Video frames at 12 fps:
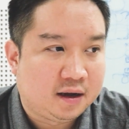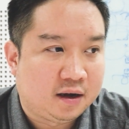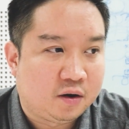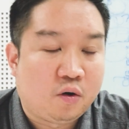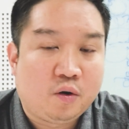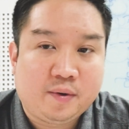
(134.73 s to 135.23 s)

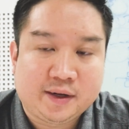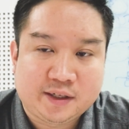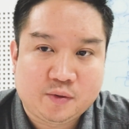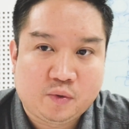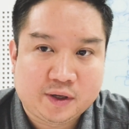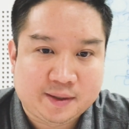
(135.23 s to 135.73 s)
or
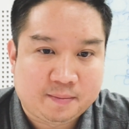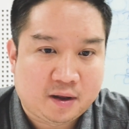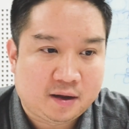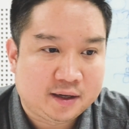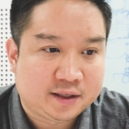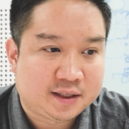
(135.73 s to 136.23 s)
was
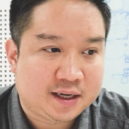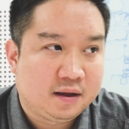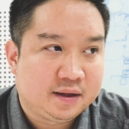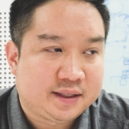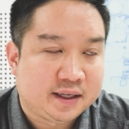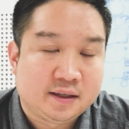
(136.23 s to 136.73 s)
abolished
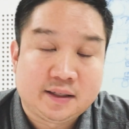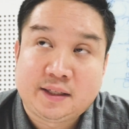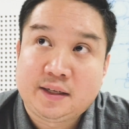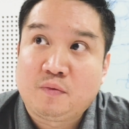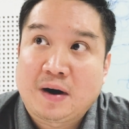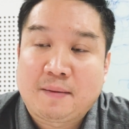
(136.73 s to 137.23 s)

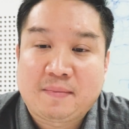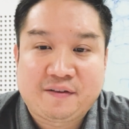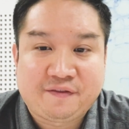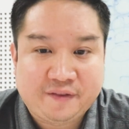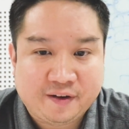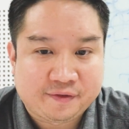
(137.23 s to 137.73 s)
since Rama
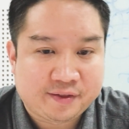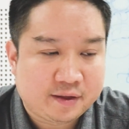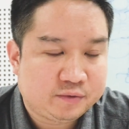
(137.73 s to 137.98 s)
V,